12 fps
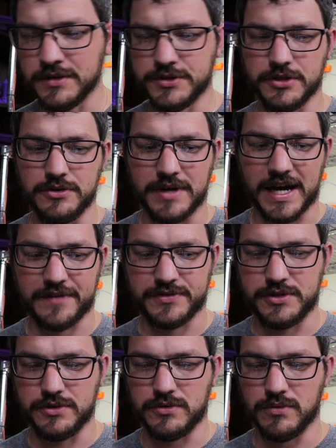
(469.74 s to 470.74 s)
So you have
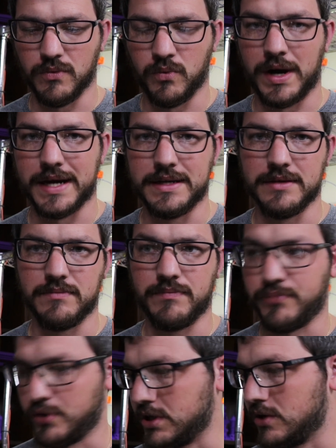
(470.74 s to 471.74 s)
to wind
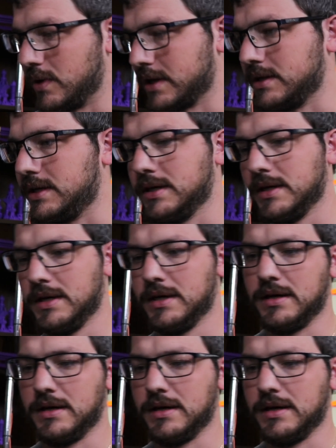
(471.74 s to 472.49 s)
it pretty quickly.